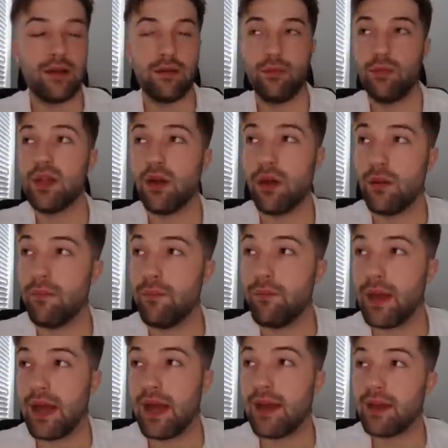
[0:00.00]
We are
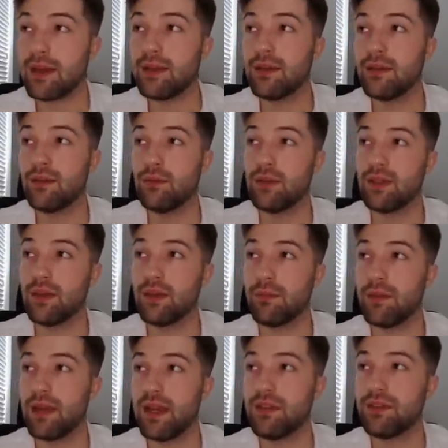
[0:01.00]
back with the
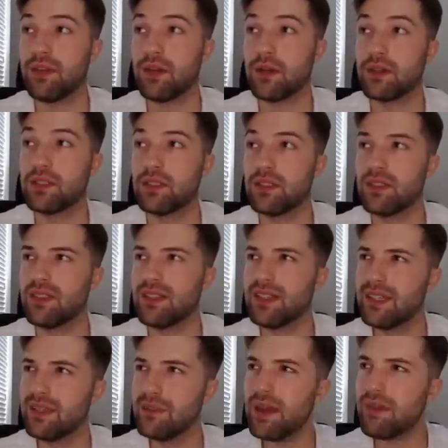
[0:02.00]
Panthers.
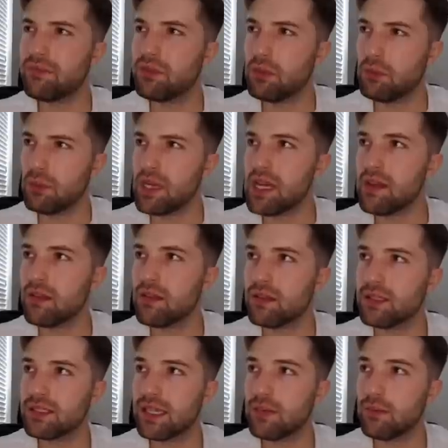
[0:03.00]
Did we have 3
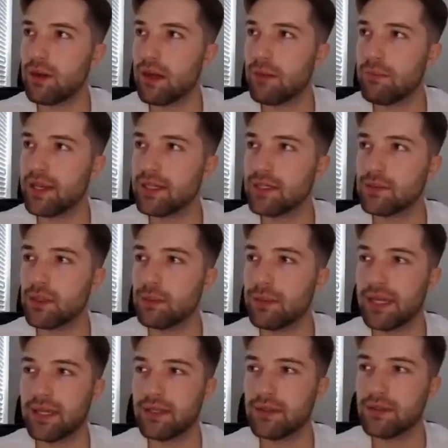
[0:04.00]
second-round picks with the
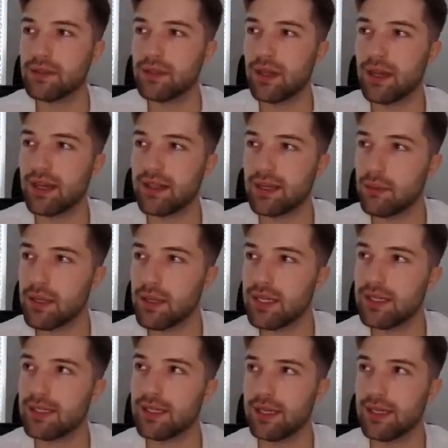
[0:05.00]
Panthers? I think we
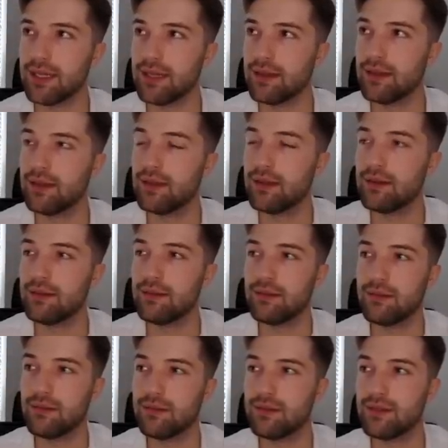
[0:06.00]
did.
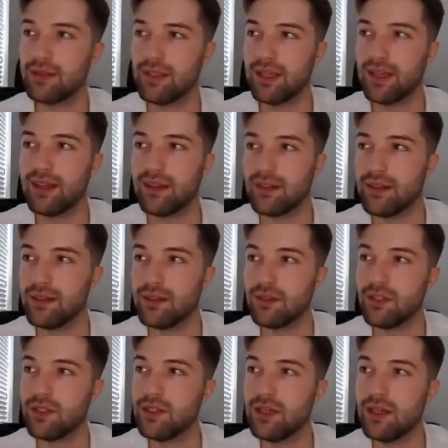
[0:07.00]
It's kind of
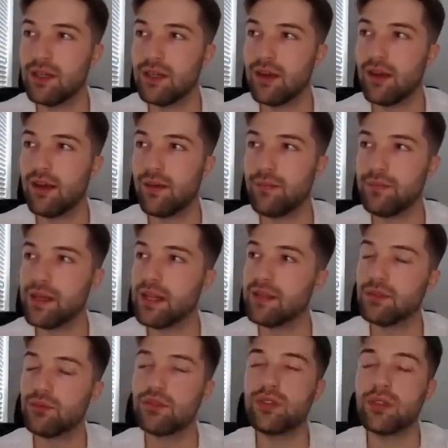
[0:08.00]
clutch. Yeah,
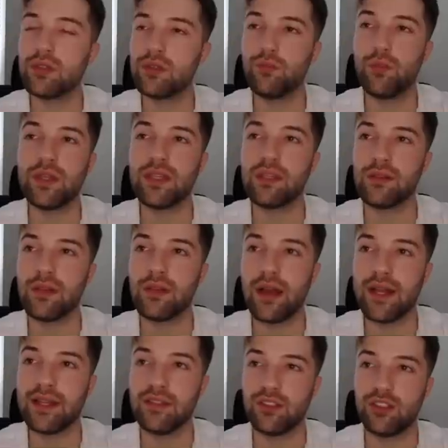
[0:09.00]
this was with the
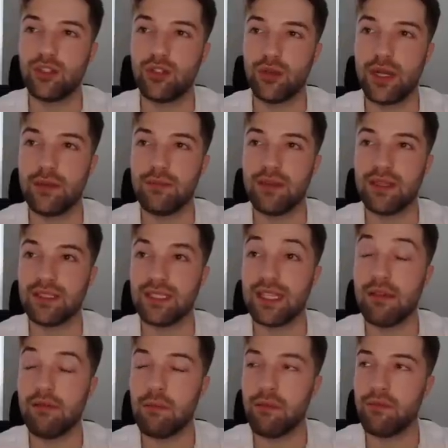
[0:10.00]
Lions trade because they
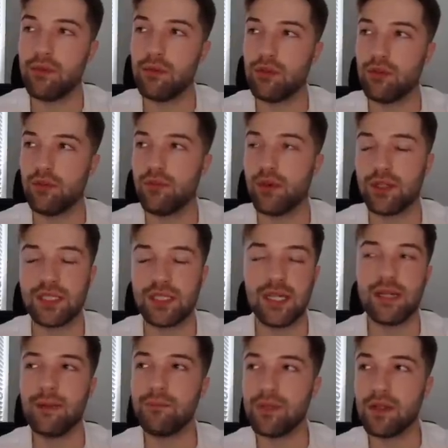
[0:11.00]
gave up a future first.
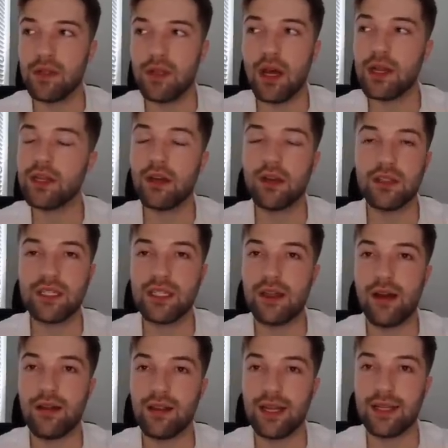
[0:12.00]
A lot of y'all did
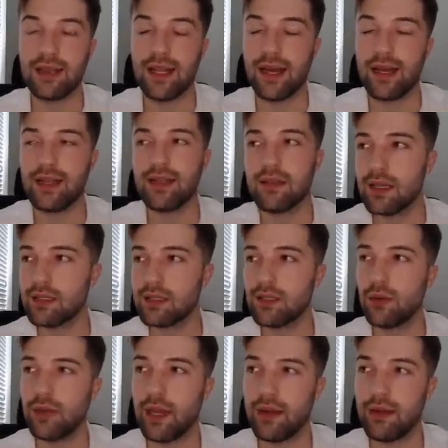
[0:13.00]
not like that, and that's
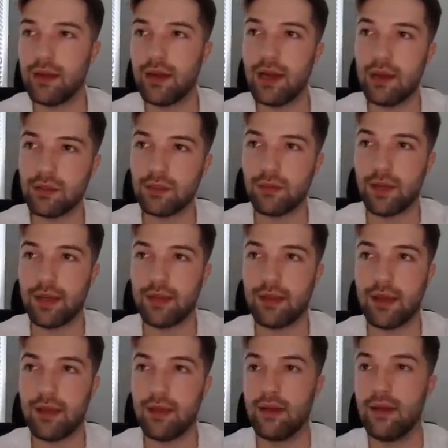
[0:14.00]
okay. I respect
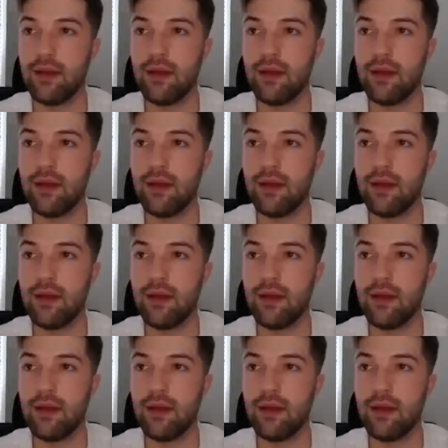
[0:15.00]
that.